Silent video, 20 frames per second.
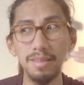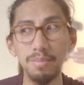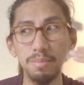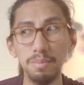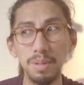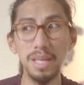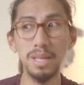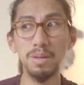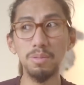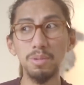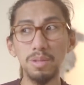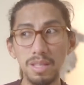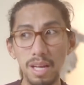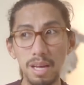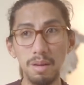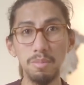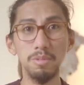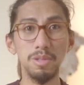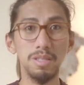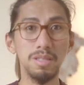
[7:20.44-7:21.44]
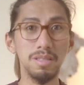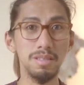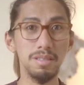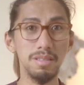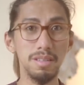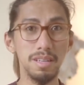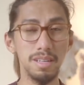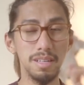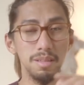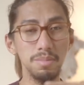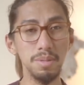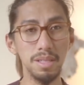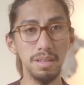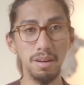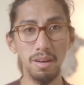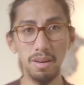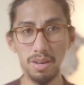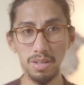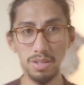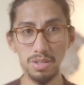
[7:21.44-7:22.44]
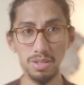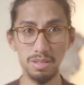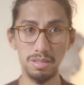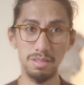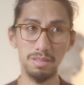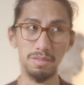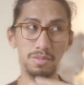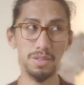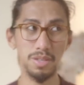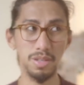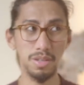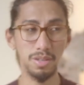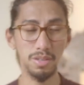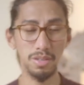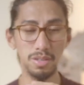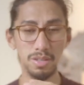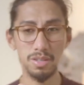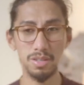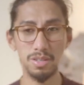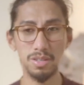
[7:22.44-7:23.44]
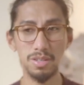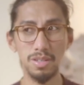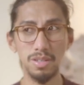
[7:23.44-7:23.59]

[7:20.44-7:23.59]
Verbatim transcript: being with them was a little bit harsh for your